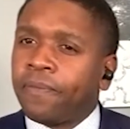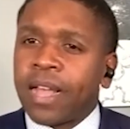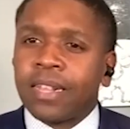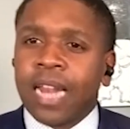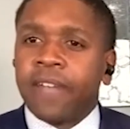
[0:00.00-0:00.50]

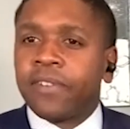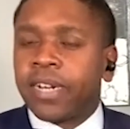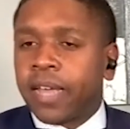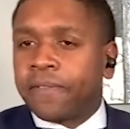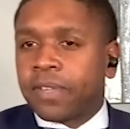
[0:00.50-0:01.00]
That's life or
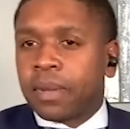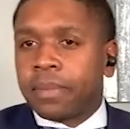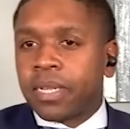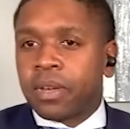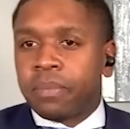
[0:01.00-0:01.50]
death for
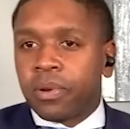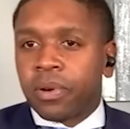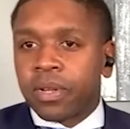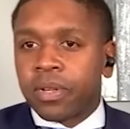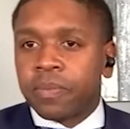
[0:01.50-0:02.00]
some of these
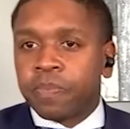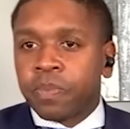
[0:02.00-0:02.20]
communities.